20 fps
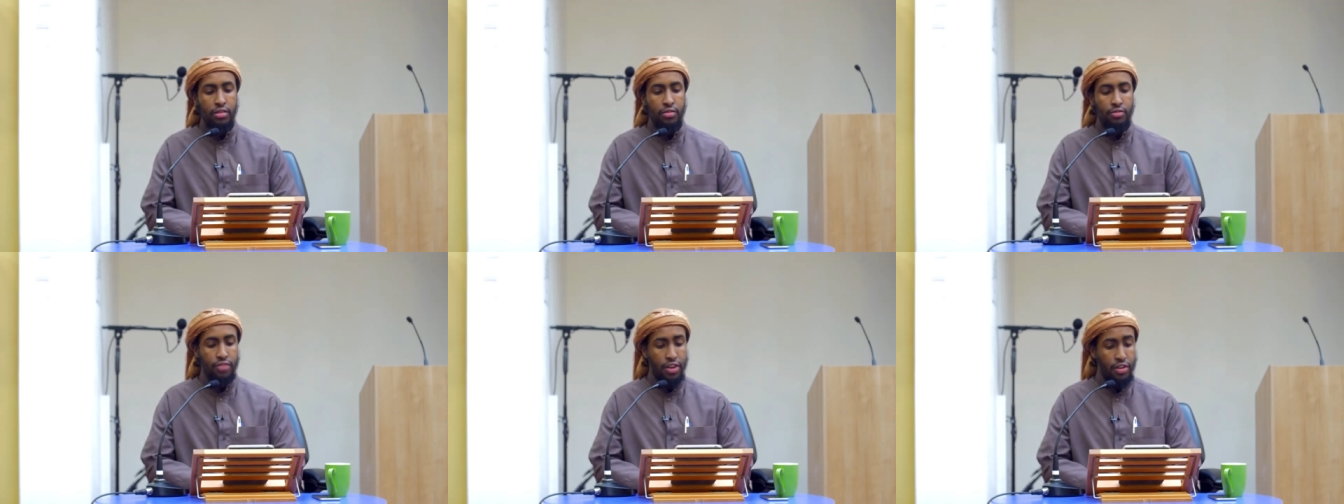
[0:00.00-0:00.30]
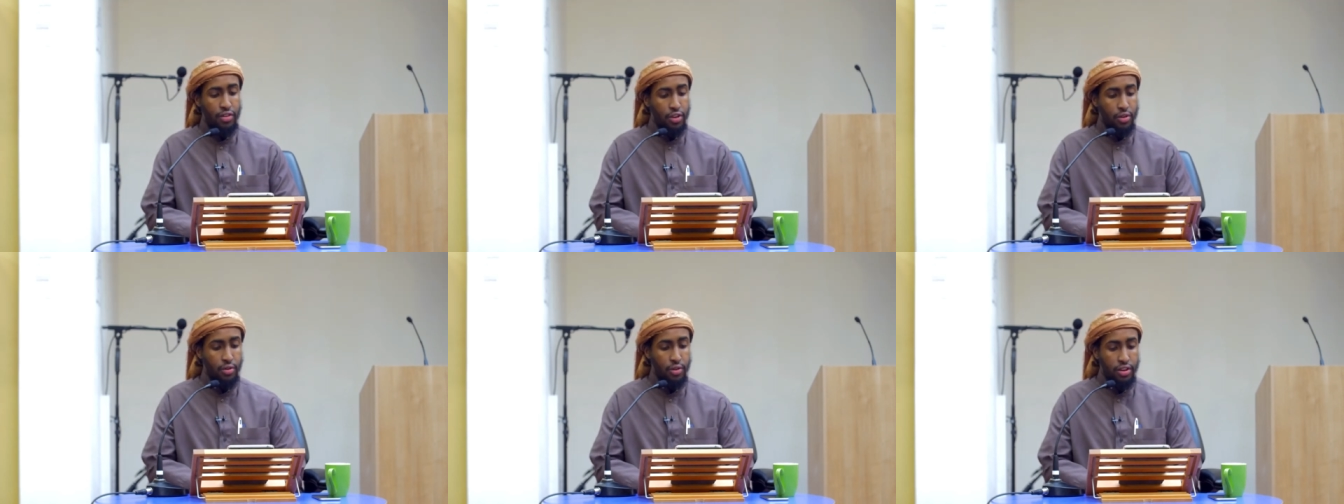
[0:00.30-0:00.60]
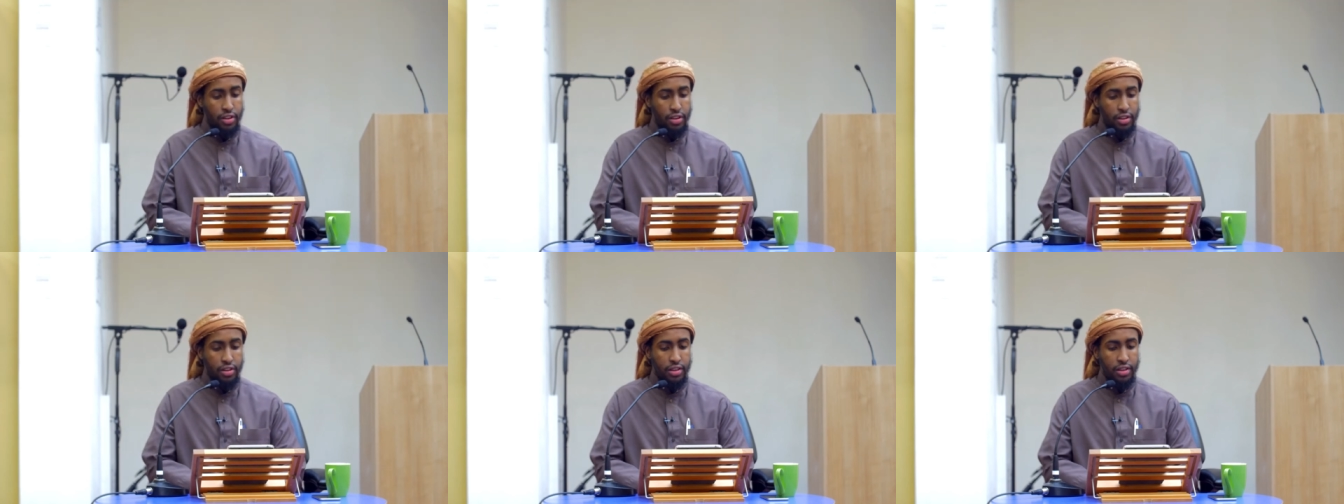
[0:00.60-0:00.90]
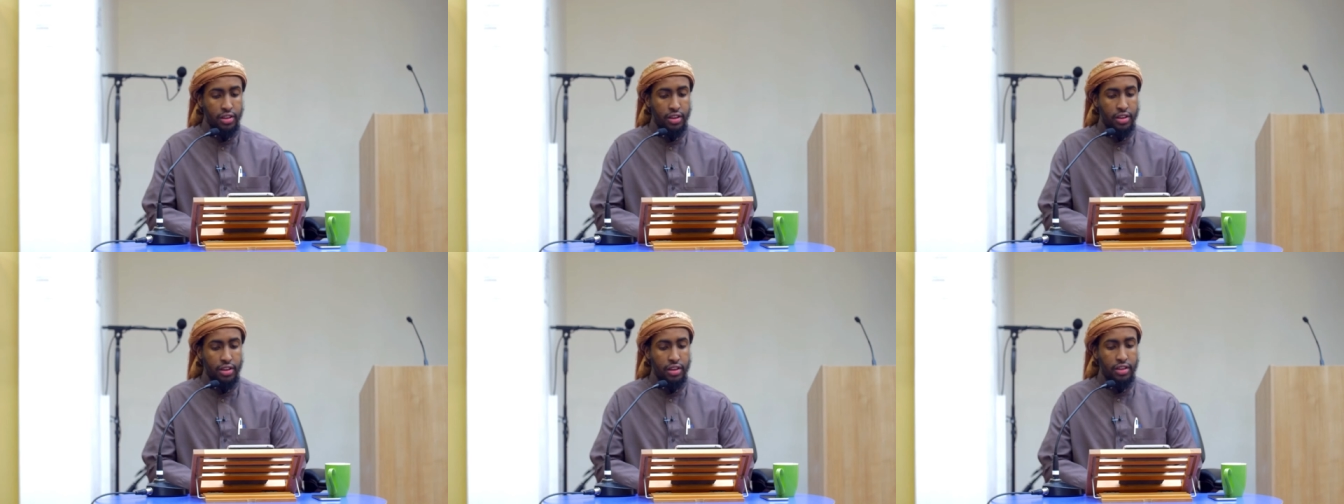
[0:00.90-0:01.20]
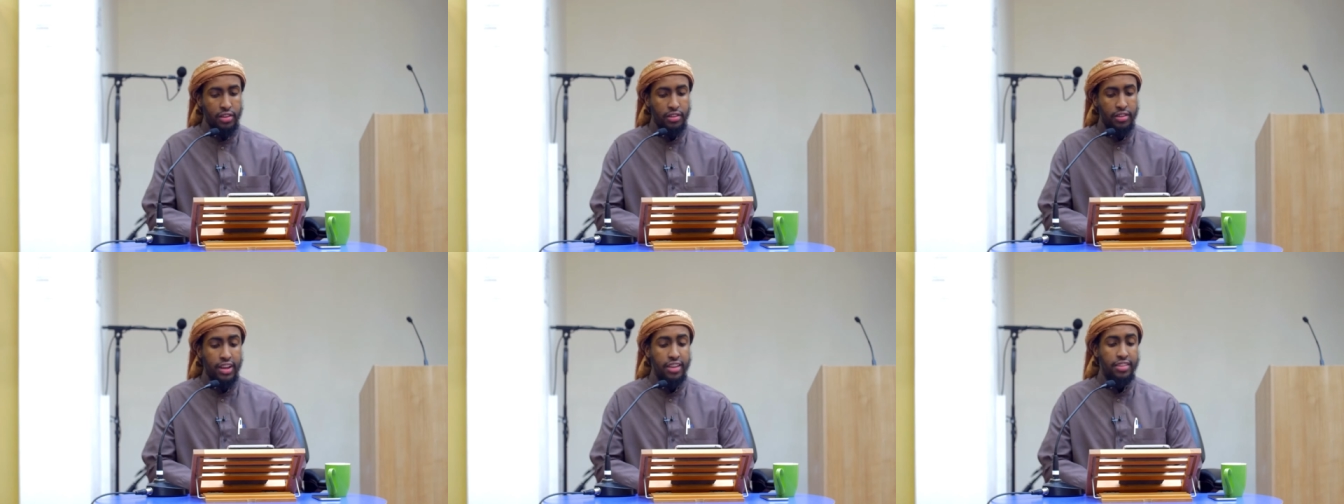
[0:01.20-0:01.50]
Very good.
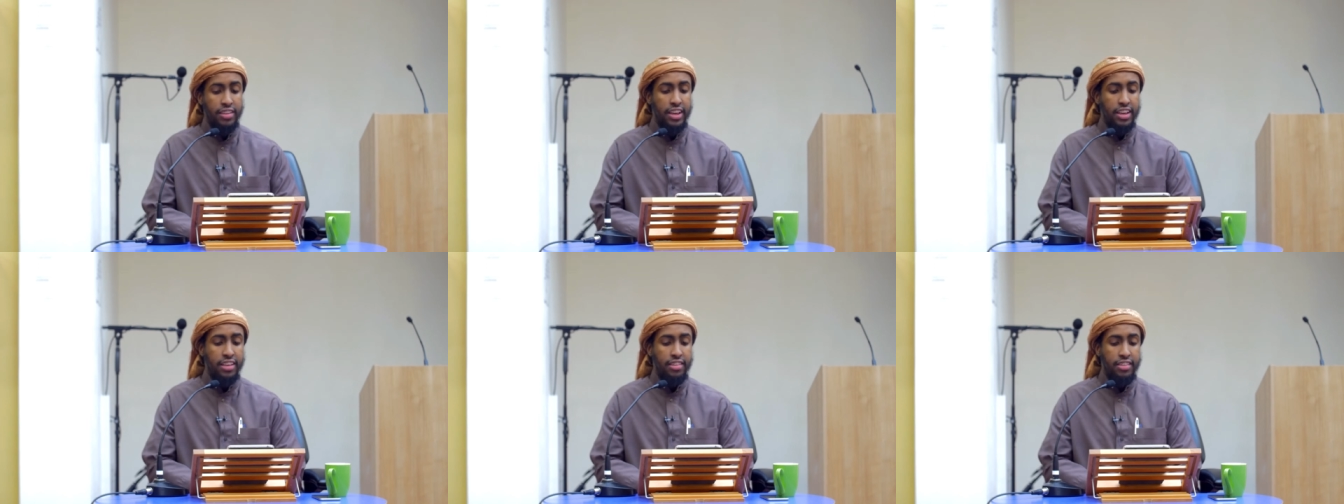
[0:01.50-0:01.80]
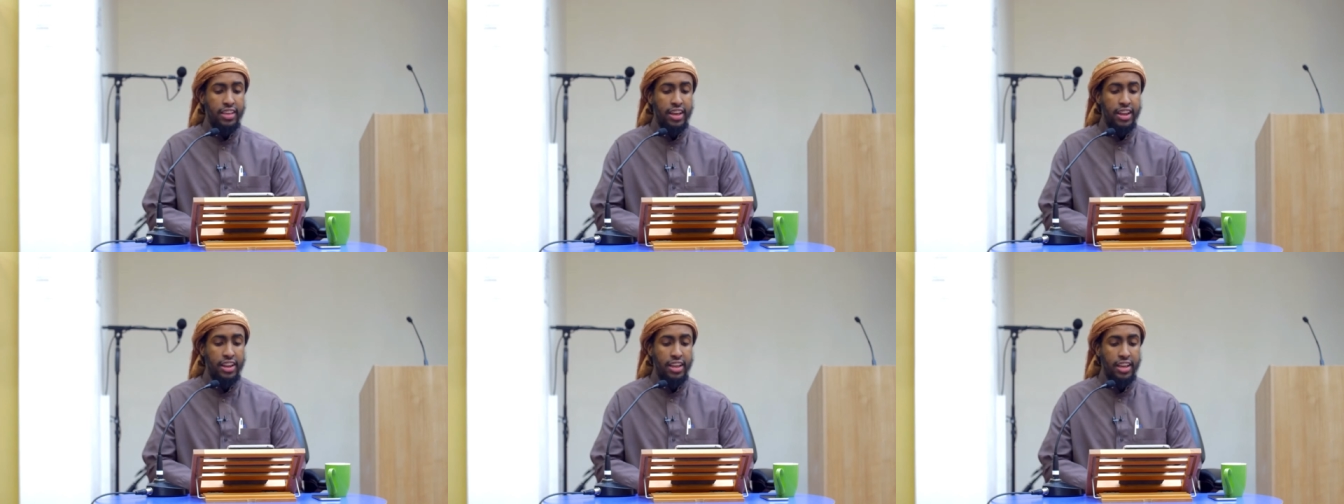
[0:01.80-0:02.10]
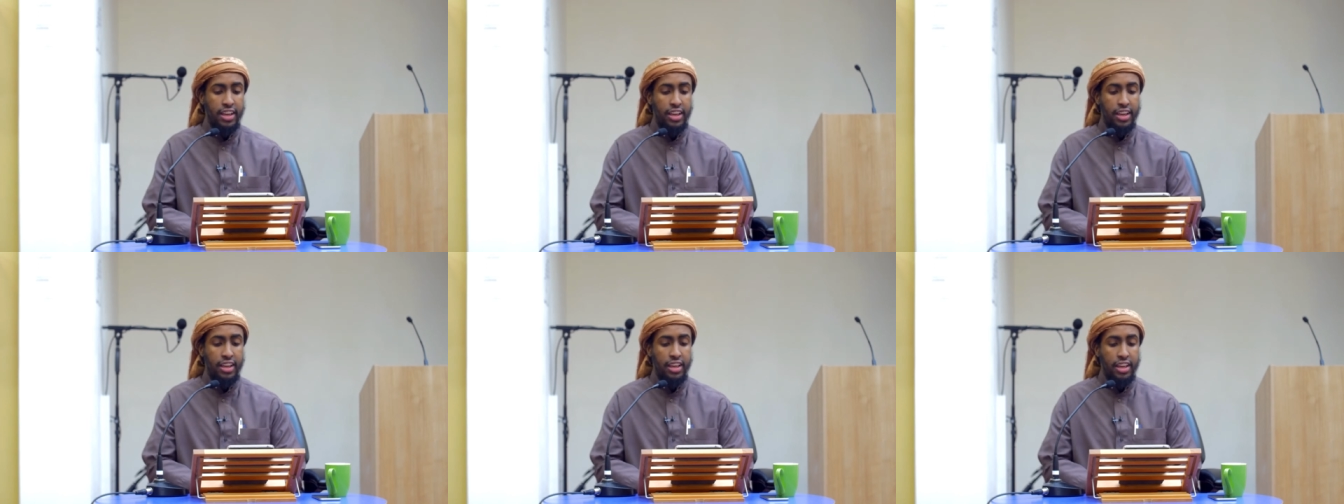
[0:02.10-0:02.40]
Saksaki said,